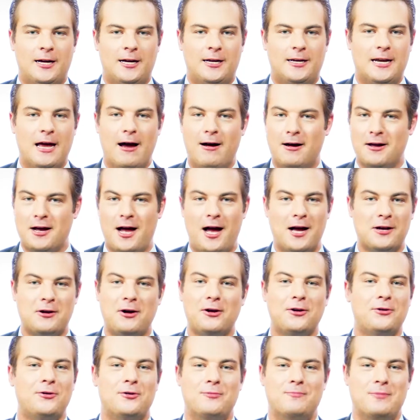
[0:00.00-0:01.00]
Now, I got
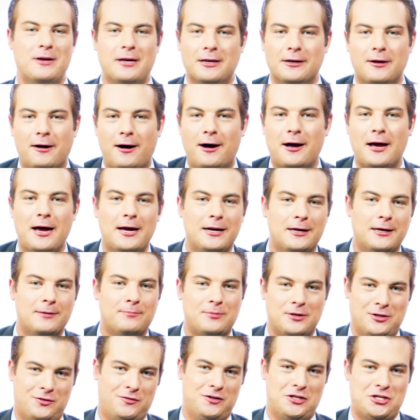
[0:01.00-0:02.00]
to admit, I had a
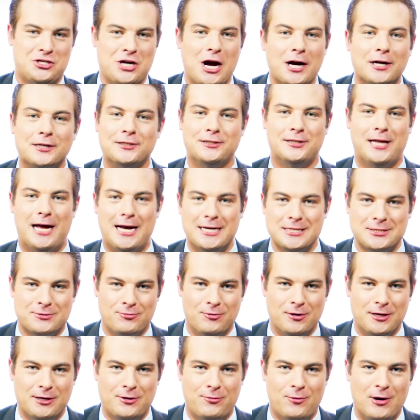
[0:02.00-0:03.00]
bit of a chuckle last
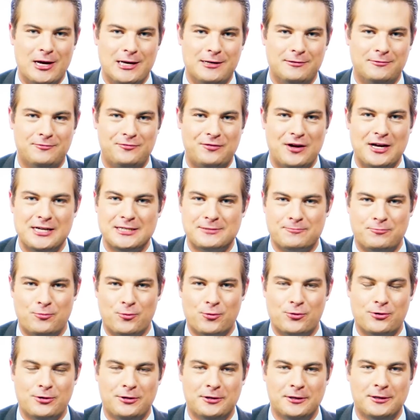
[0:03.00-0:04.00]
week when
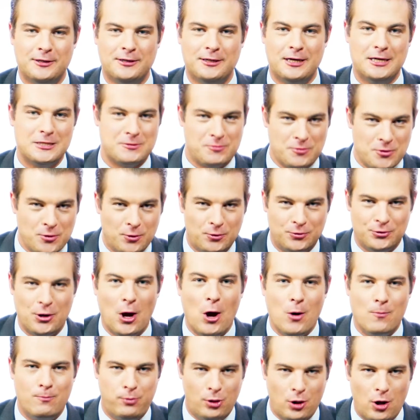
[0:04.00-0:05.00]
Facebook, as we all
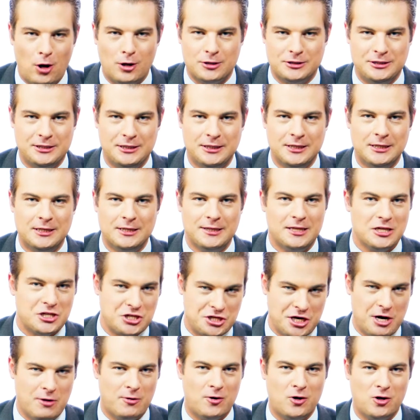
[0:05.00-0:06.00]
know, blocked the
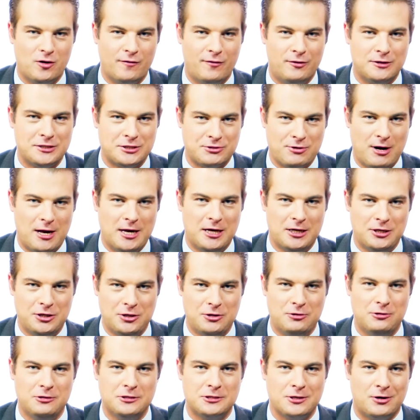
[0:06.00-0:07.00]
sharing of Australian
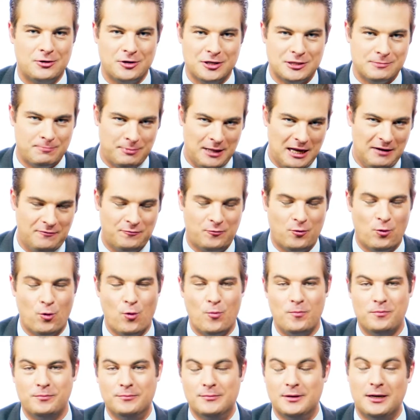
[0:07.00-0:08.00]
news on its
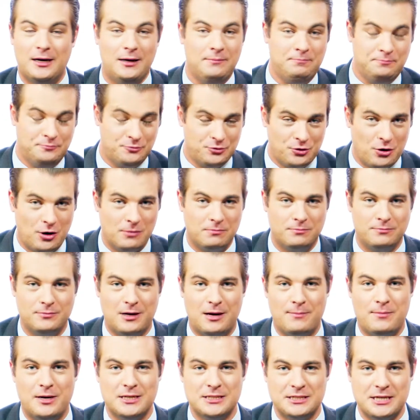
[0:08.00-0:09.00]
platform. And I got, I
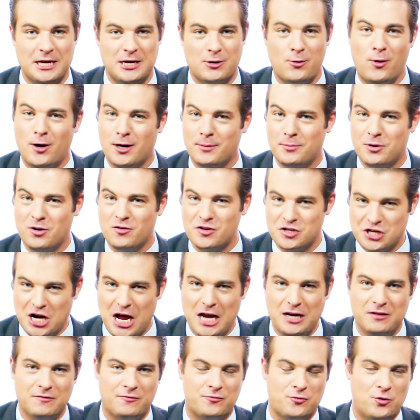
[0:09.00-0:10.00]
must say, quite a bit of
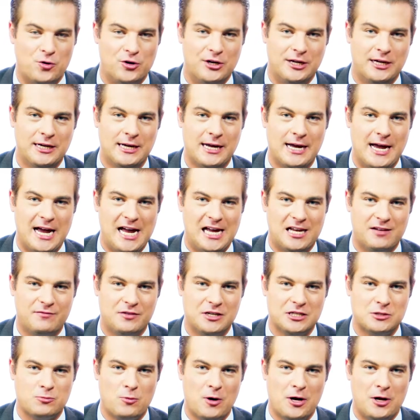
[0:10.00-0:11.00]
schadenfreude out of it
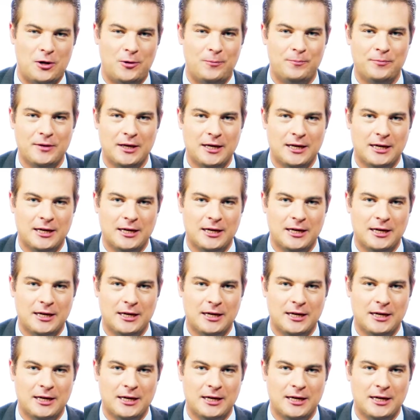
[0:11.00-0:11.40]
as well.